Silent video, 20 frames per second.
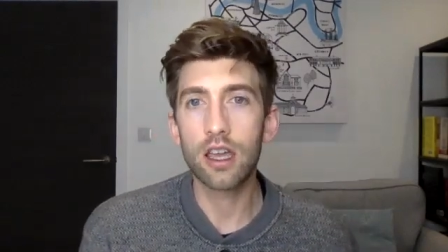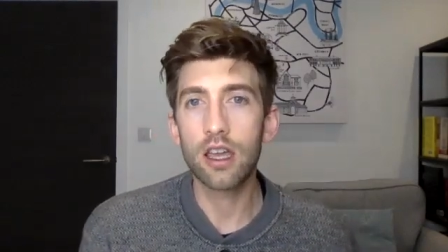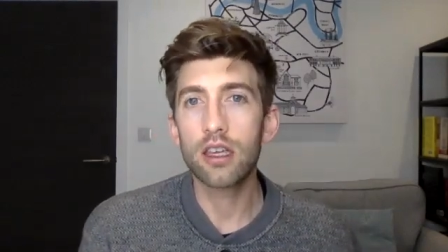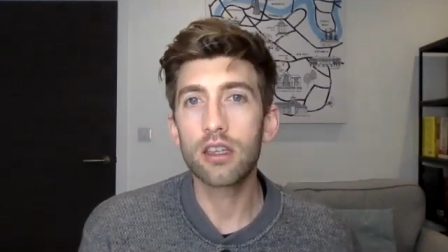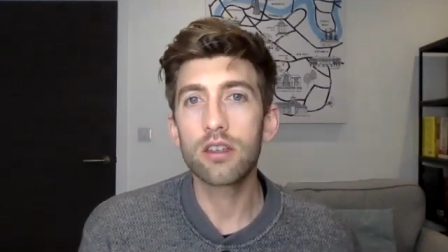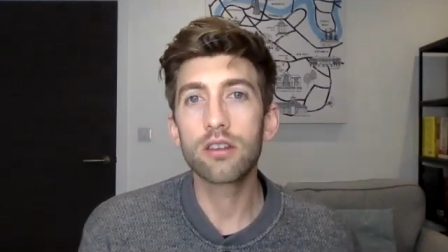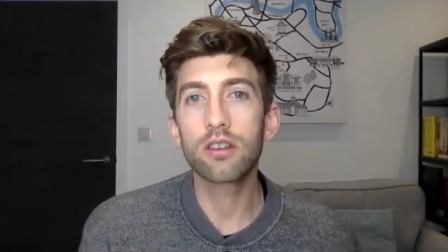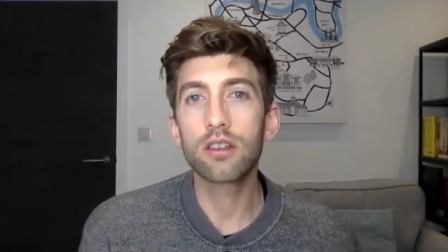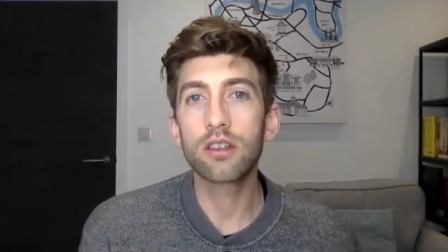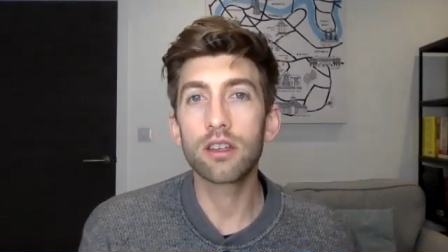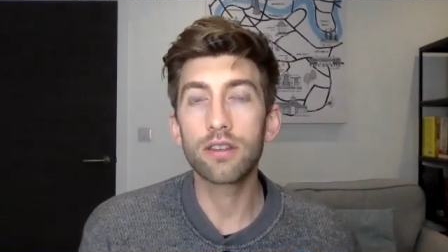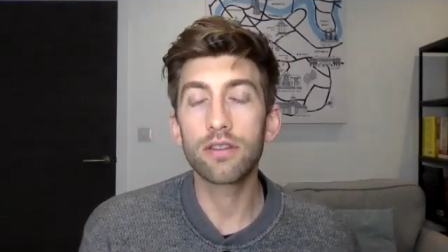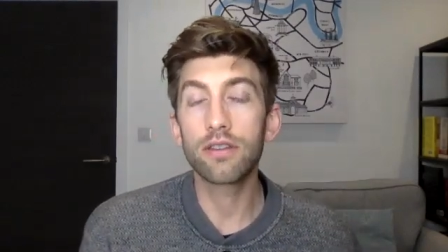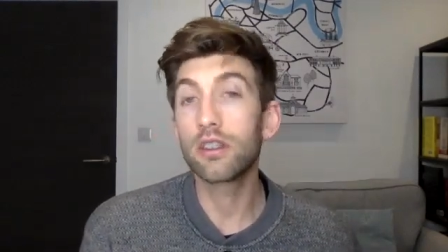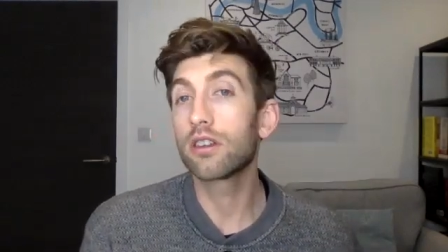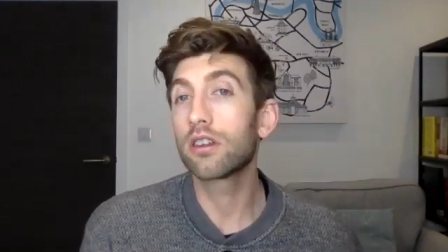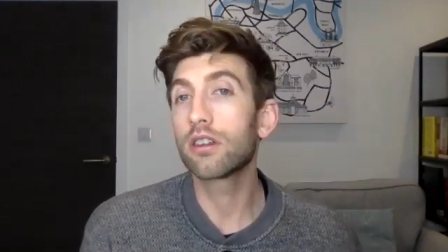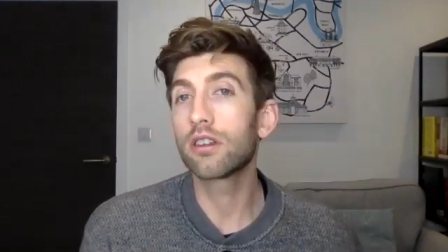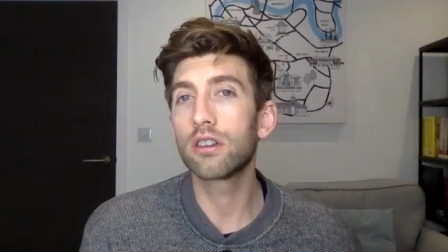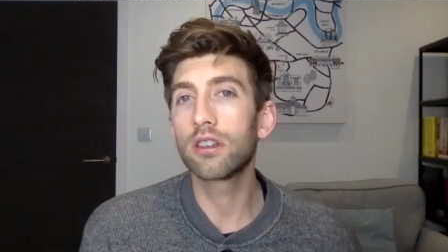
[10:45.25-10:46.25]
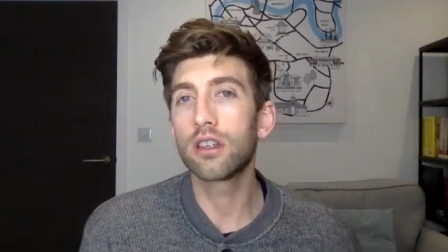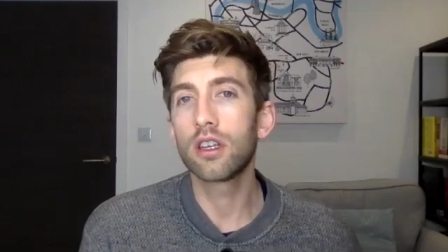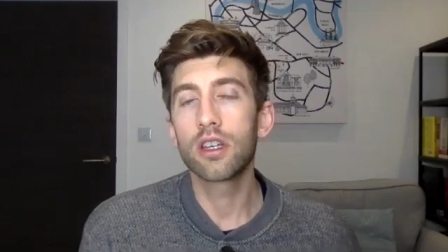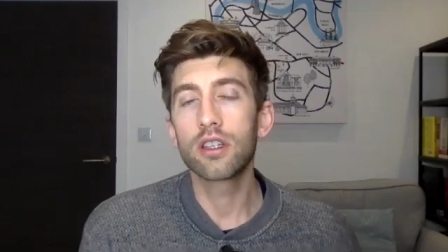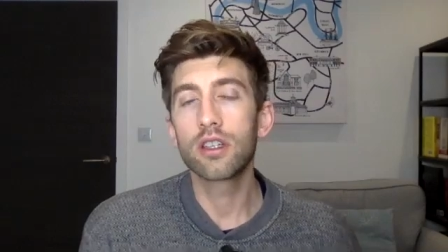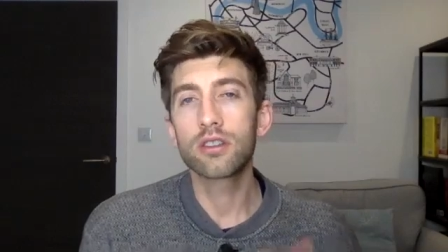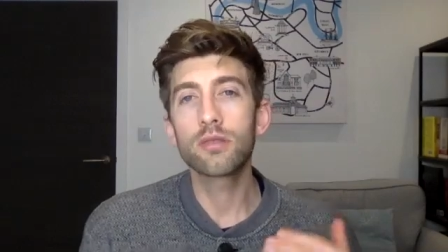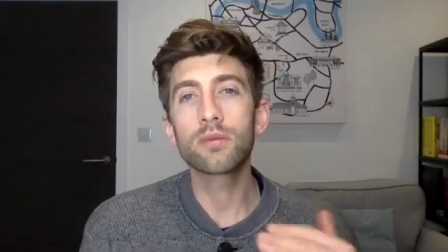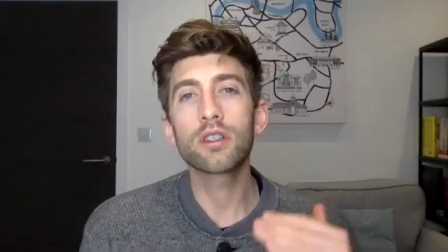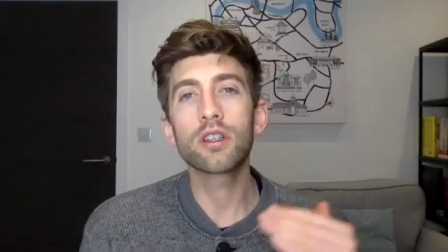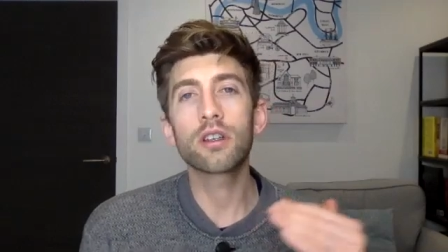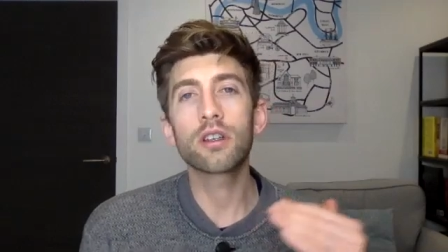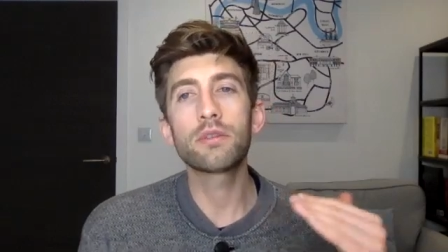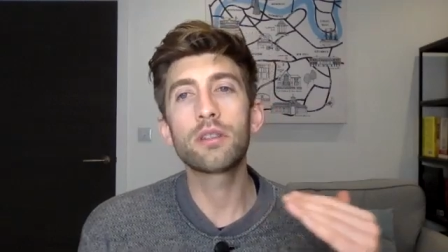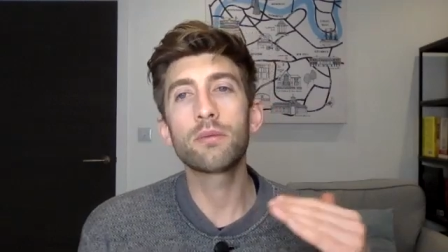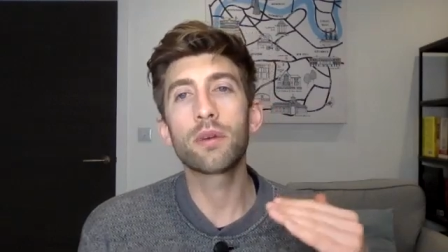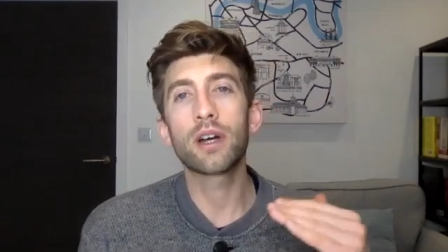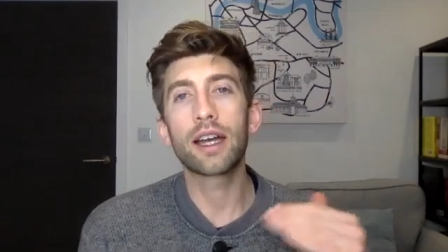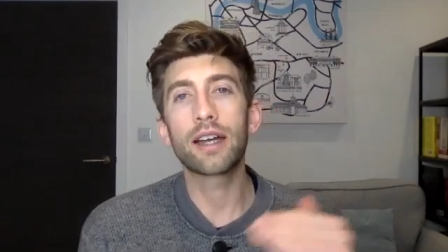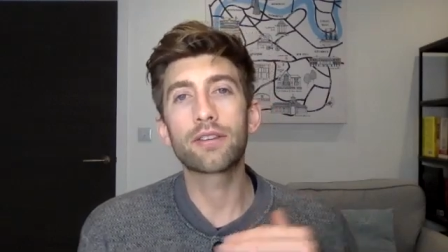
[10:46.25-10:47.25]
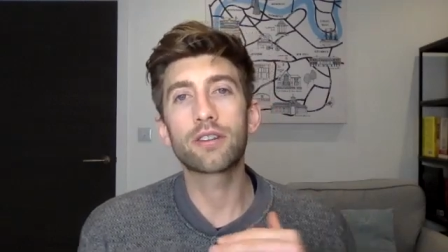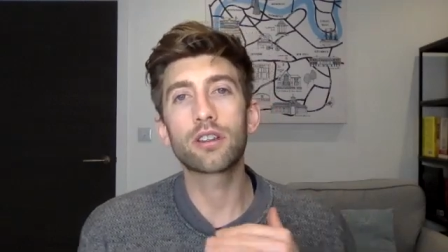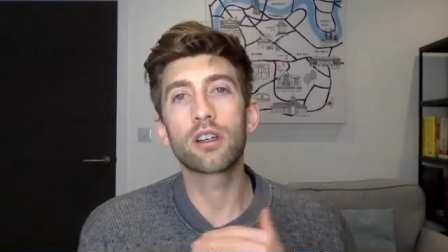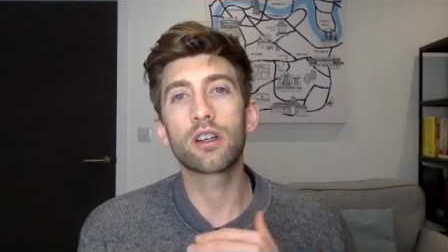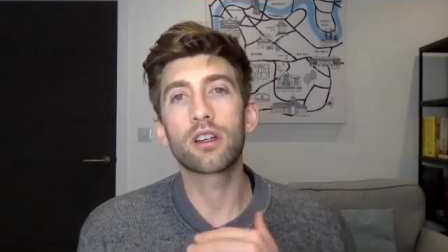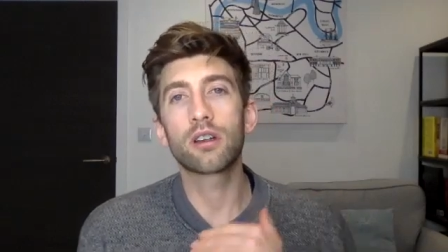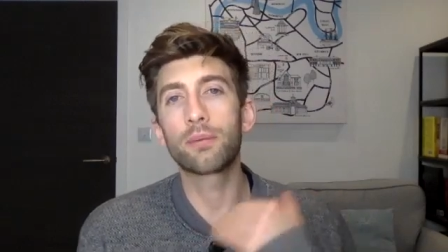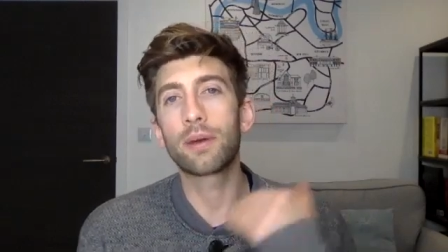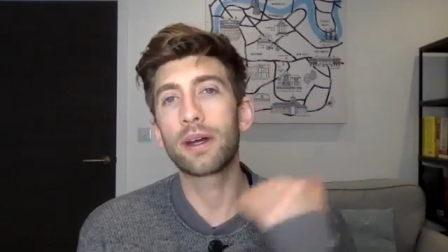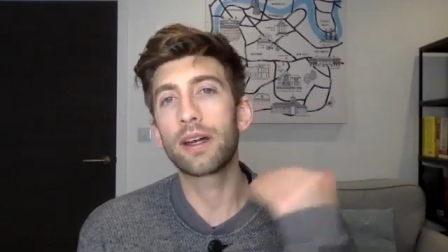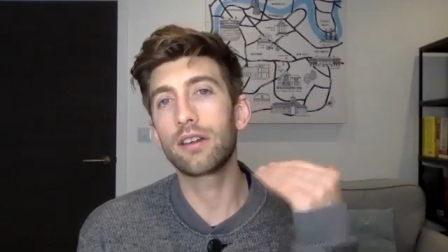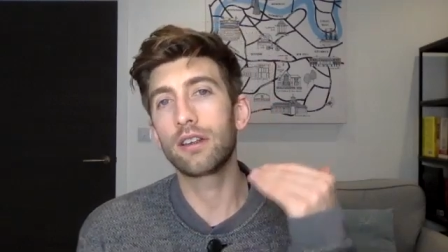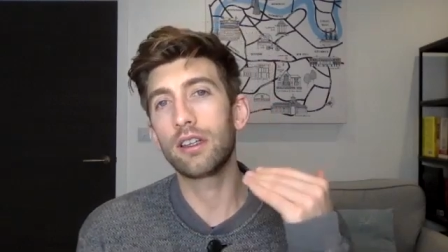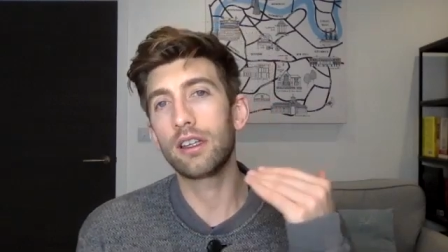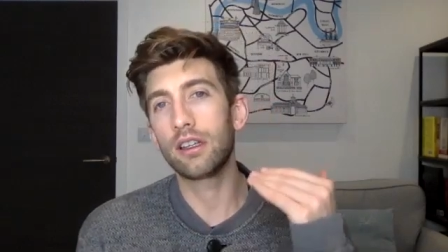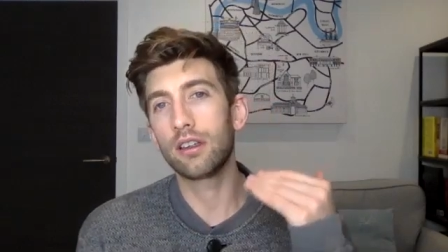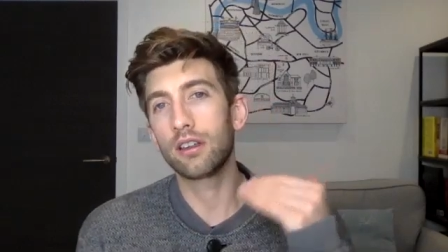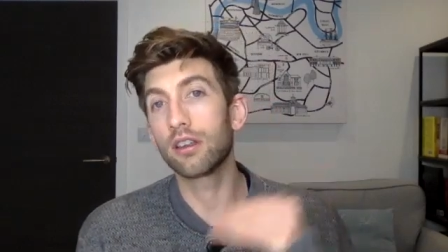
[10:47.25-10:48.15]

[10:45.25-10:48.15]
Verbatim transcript: you can if you can sometimes you might have to go about it